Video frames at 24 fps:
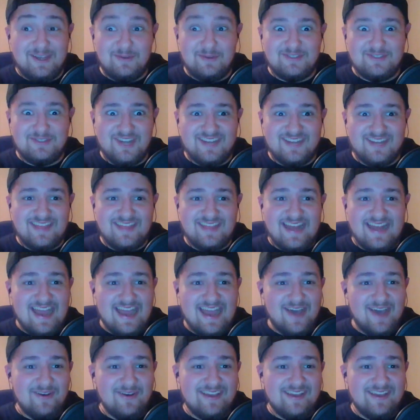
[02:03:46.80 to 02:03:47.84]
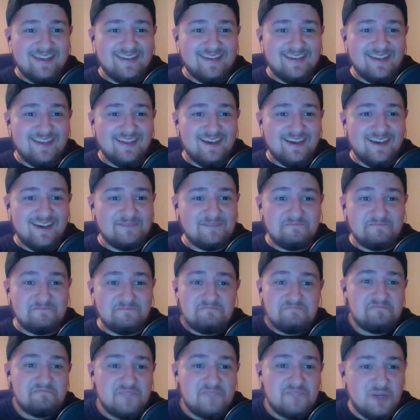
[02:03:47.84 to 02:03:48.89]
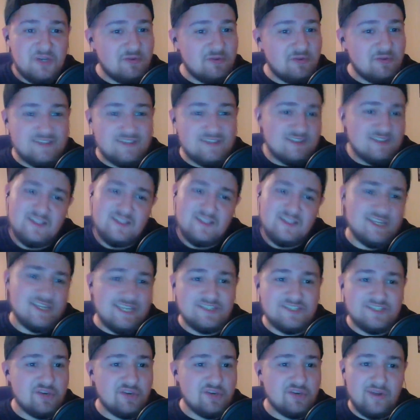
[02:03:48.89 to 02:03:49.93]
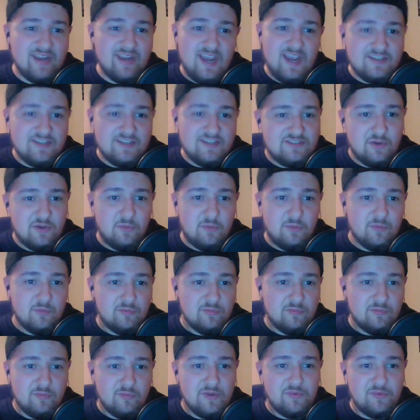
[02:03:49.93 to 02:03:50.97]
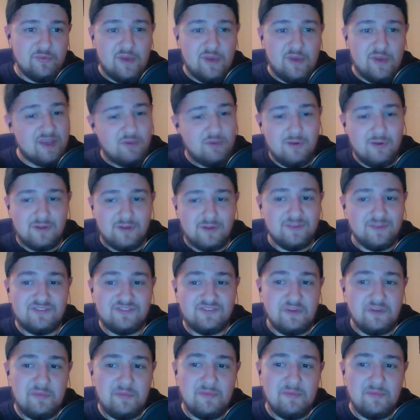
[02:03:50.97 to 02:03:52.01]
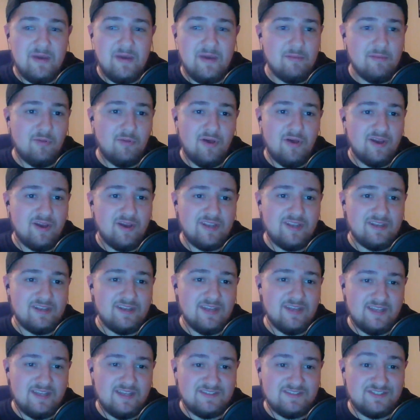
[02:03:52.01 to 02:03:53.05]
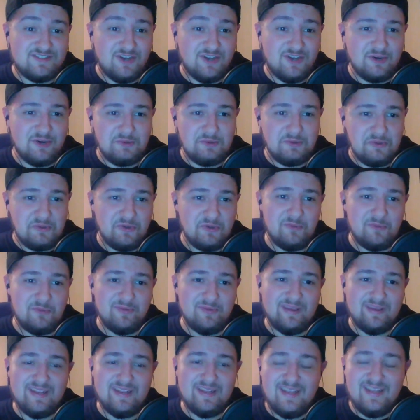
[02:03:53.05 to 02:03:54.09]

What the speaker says: check that out. And he's a great guy. So whether or not you want to listen to me babble on and stutter a little bit,